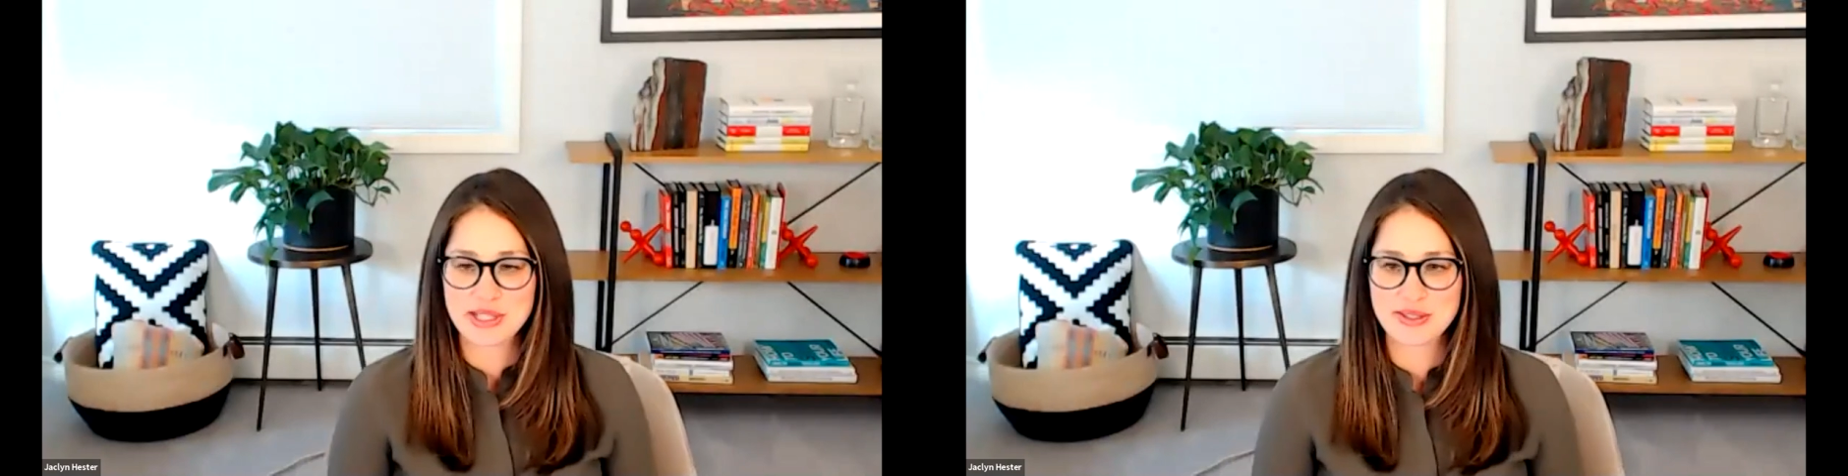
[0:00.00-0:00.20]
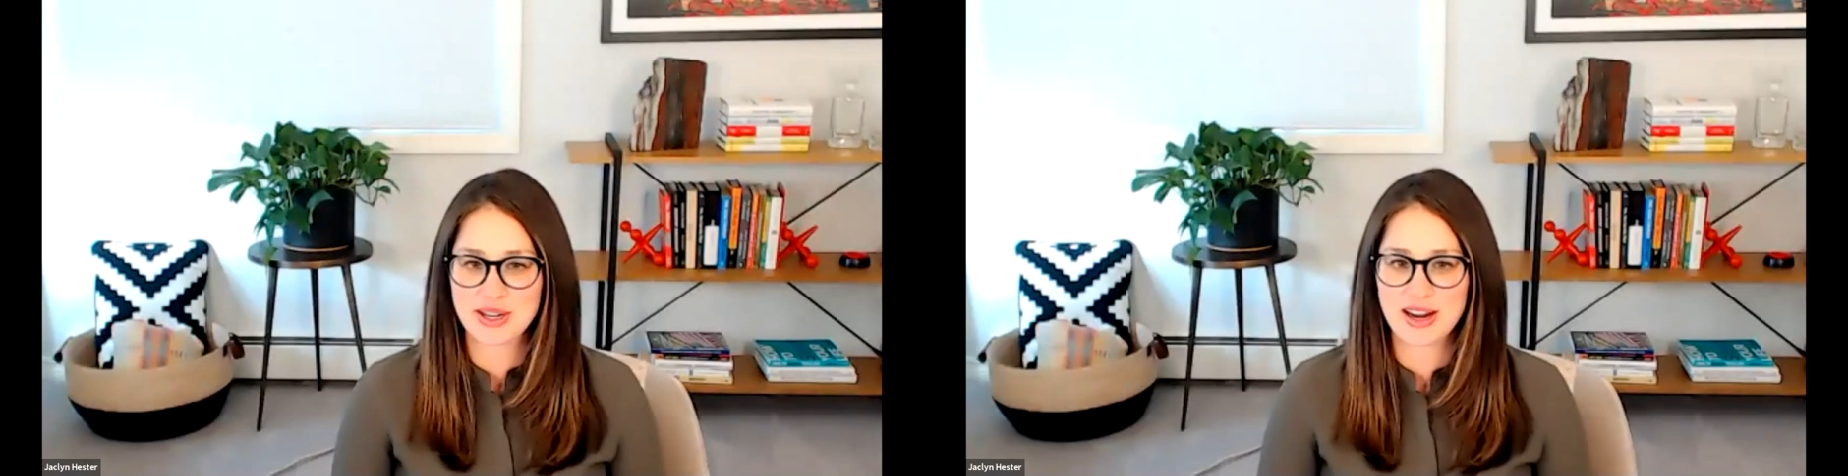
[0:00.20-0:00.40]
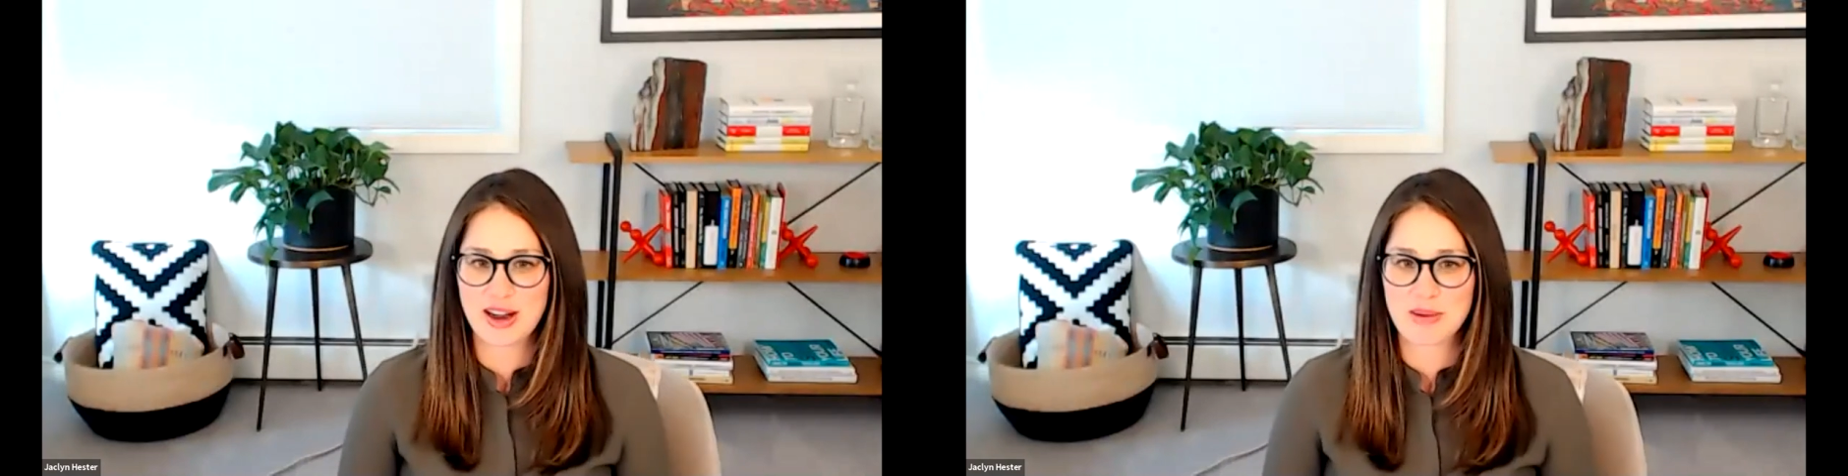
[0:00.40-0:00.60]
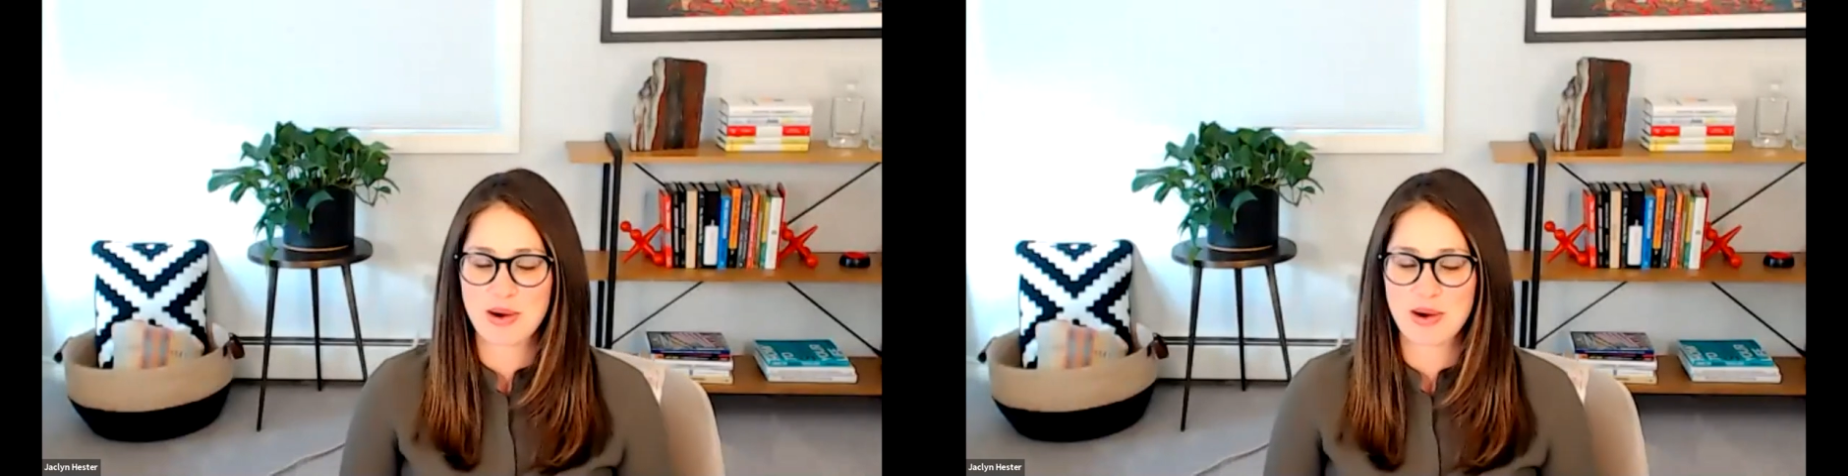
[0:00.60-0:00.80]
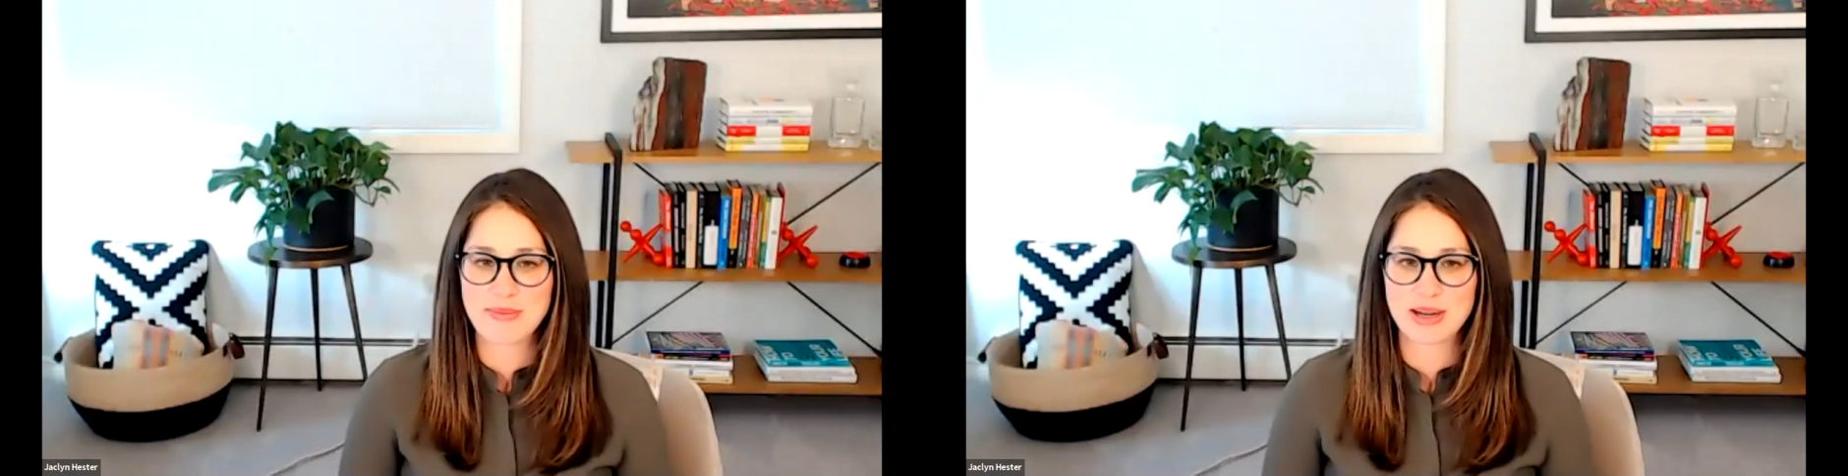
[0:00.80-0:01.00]
do in our
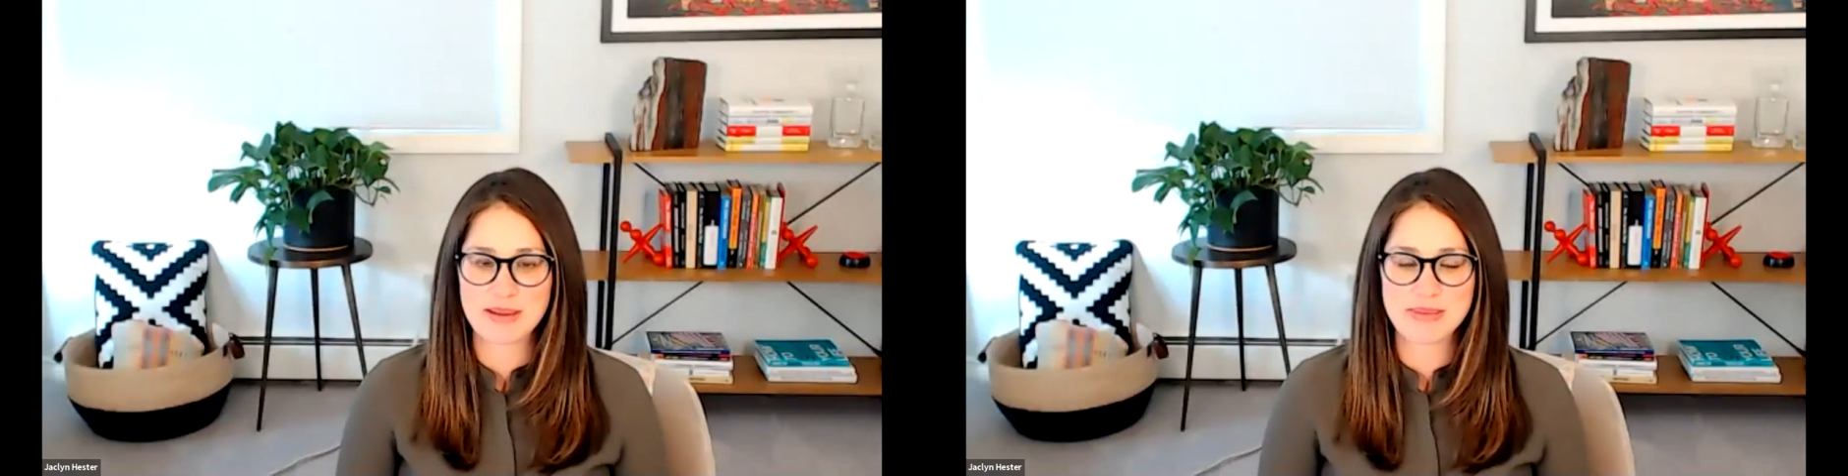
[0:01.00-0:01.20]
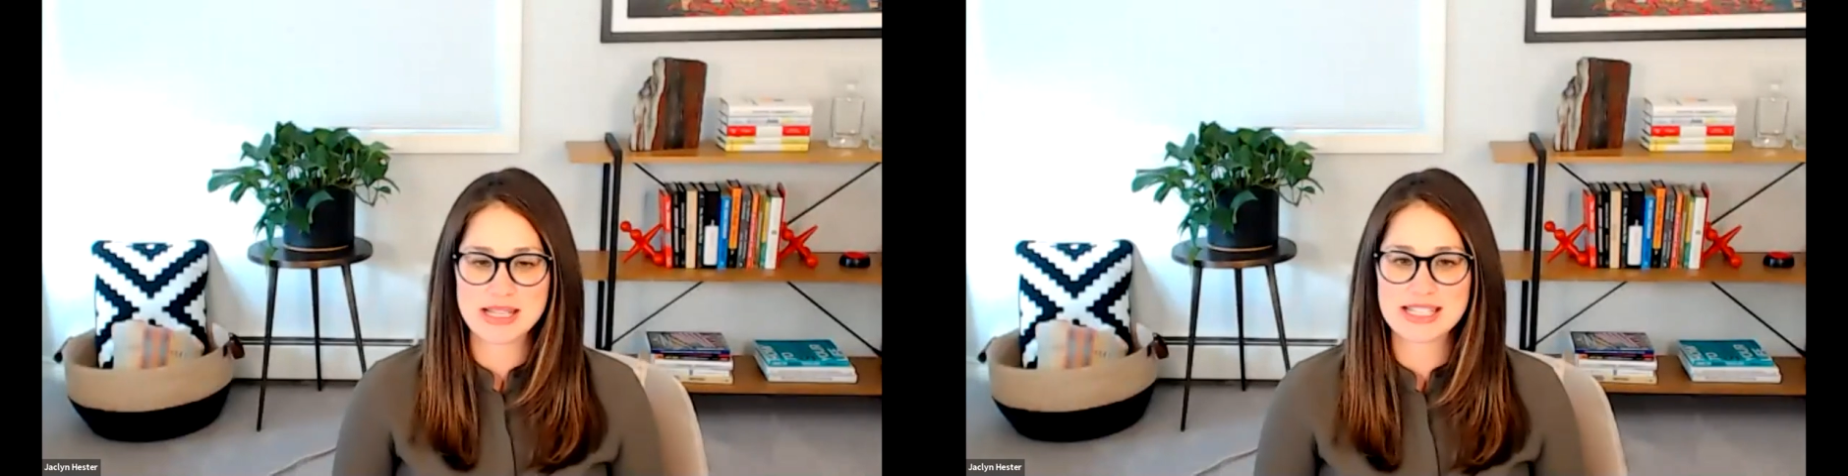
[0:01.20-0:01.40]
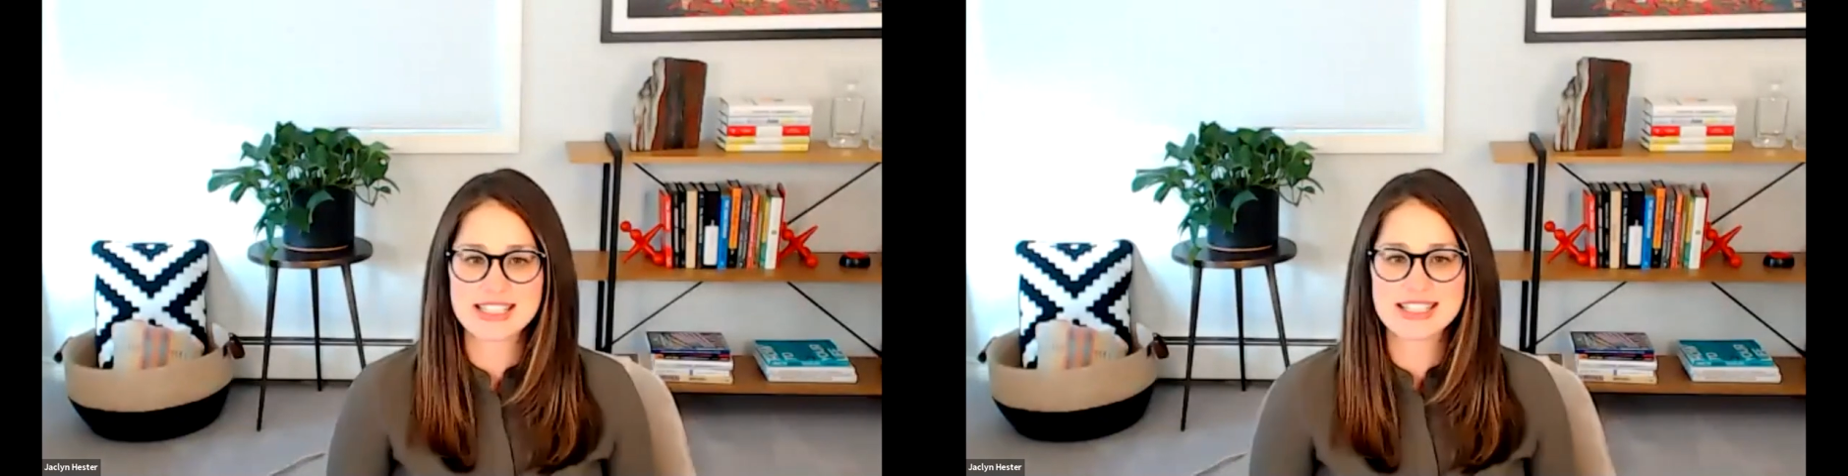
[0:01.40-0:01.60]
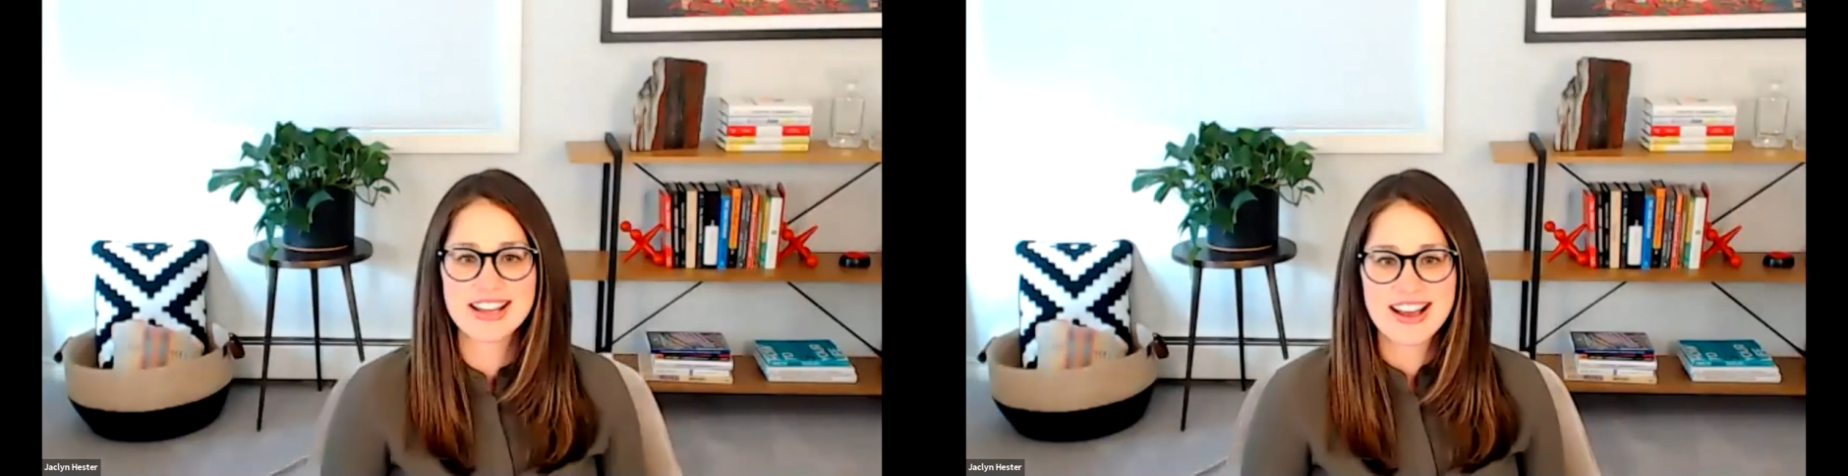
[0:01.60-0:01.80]
primary business.